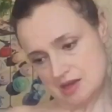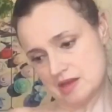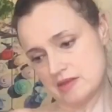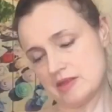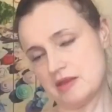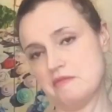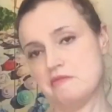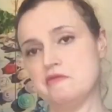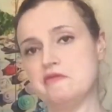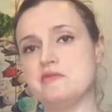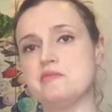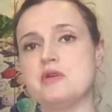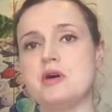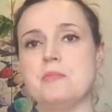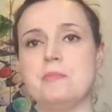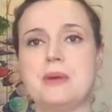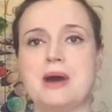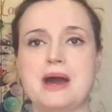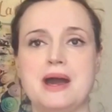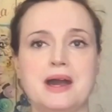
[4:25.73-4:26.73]
And then for
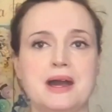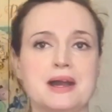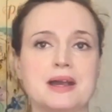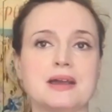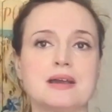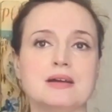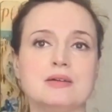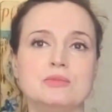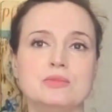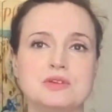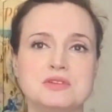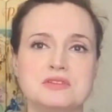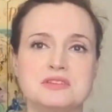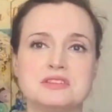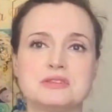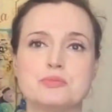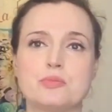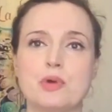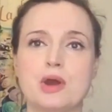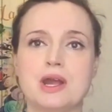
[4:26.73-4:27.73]
my back, I'm going to
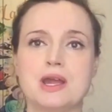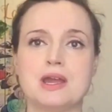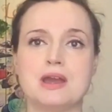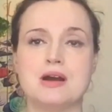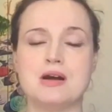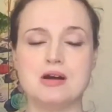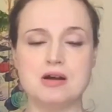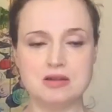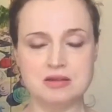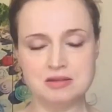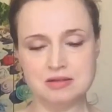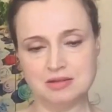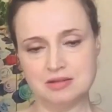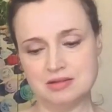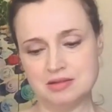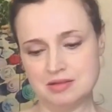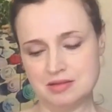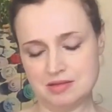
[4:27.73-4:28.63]
spray it on